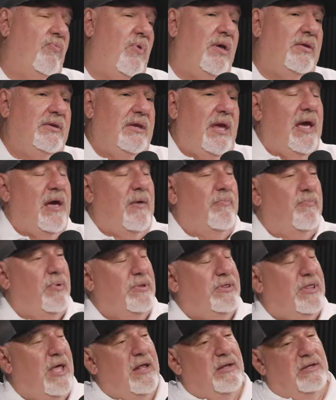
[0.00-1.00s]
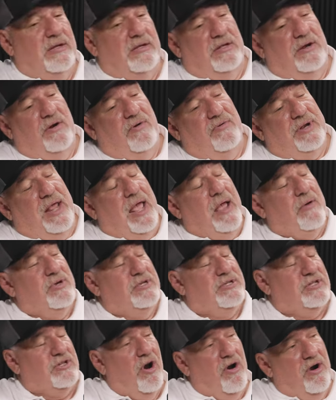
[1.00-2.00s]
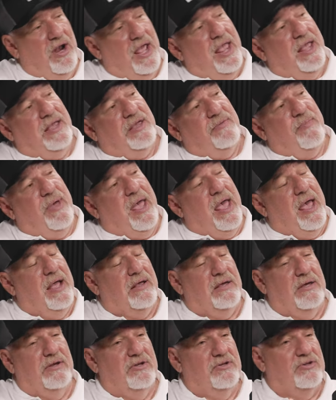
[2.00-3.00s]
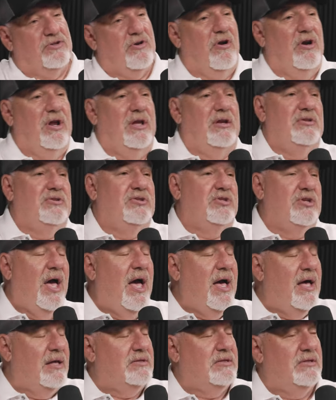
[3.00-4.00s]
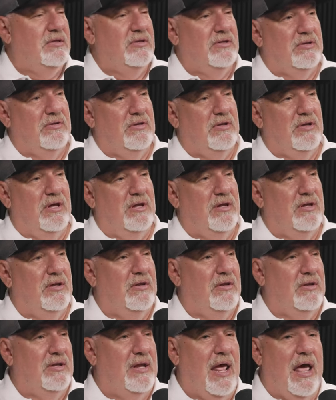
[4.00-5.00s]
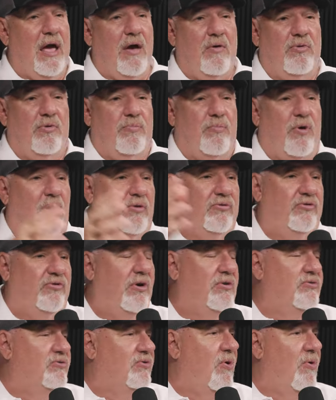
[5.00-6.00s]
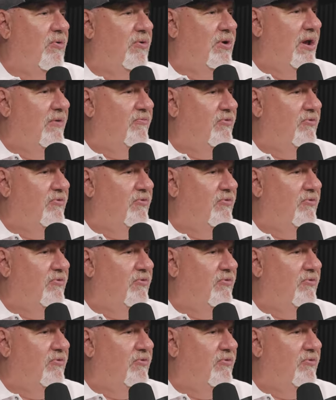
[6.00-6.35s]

Well, yeah, but then, you know, now you start hanging back and you start hitting shots and you and now the ball starts going